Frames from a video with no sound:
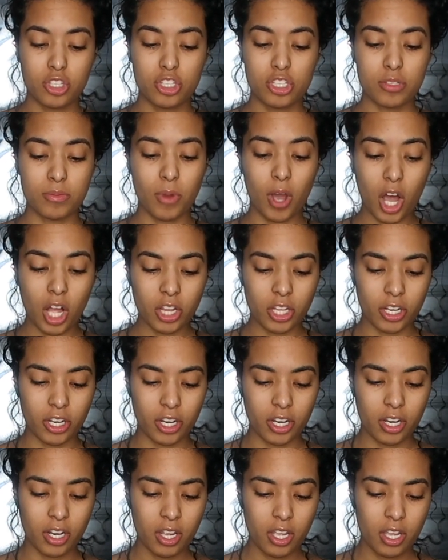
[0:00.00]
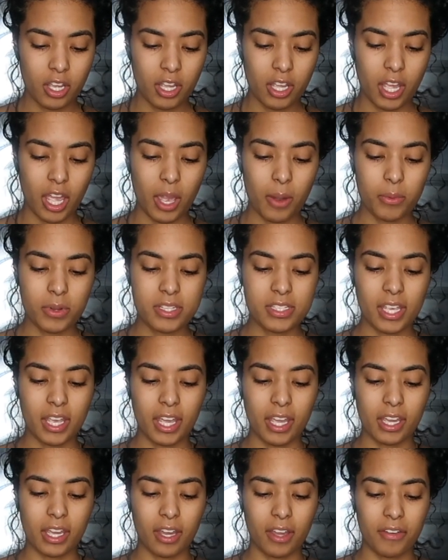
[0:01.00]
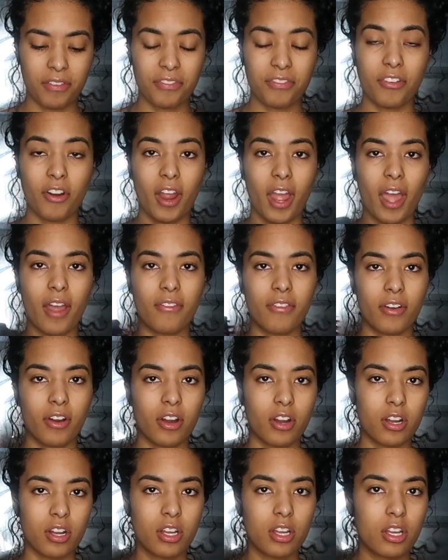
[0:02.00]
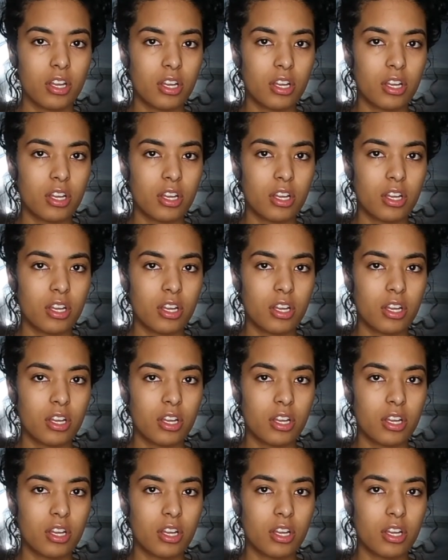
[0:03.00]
smaller, it would take forever